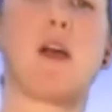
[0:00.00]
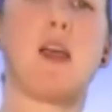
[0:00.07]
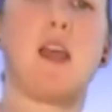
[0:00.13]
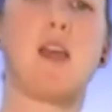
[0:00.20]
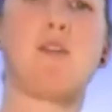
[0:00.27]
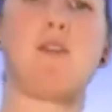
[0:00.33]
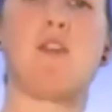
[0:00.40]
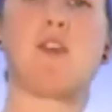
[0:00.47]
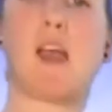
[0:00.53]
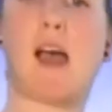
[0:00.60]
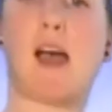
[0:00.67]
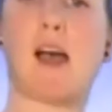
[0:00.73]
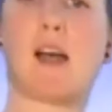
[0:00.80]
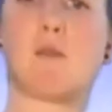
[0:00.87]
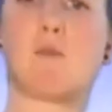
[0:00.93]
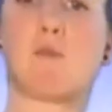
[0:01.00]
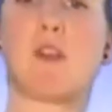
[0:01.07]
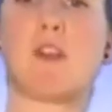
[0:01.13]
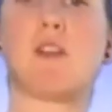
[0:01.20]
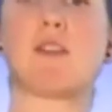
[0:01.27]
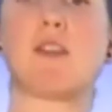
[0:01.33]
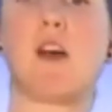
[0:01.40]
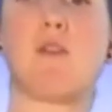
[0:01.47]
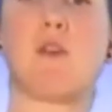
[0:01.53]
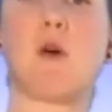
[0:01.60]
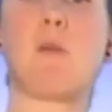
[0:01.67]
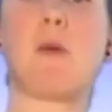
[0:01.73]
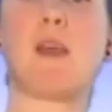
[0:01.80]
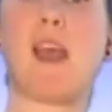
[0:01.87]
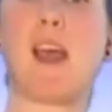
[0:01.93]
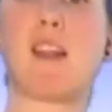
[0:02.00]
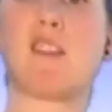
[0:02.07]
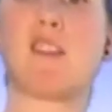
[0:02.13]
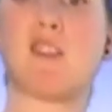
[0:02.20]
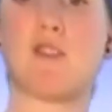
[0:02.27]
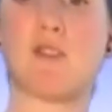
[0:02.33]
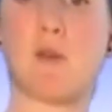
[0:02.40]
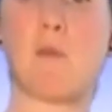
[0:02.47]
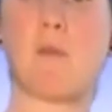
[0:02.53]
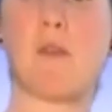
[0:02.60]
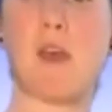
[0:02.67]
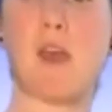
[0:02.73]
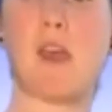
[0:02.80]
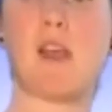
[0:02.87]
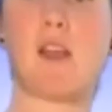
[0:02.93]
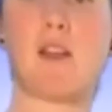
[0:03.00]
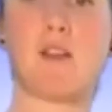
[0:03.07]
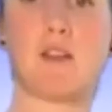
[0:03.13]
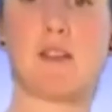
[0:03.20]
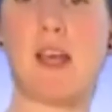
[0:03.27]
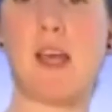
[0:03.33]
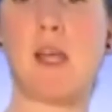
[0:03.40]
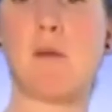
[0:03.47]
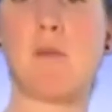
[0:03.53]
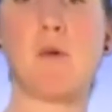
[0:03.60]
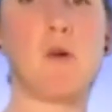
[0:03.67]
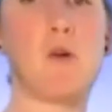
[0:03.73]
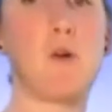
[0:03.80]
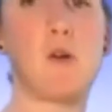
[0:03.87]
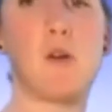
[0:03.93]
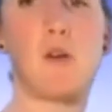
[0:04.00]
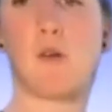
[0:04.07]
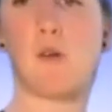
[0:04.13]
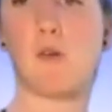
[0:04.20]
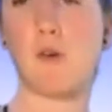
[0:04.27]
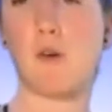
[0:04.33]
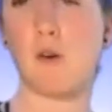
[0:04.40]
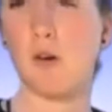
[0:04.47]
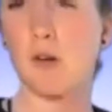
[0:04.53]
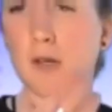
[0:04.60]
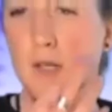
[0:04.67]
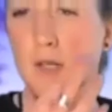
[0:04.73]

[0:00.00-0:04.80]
If you can, bring yourself up against something, table, or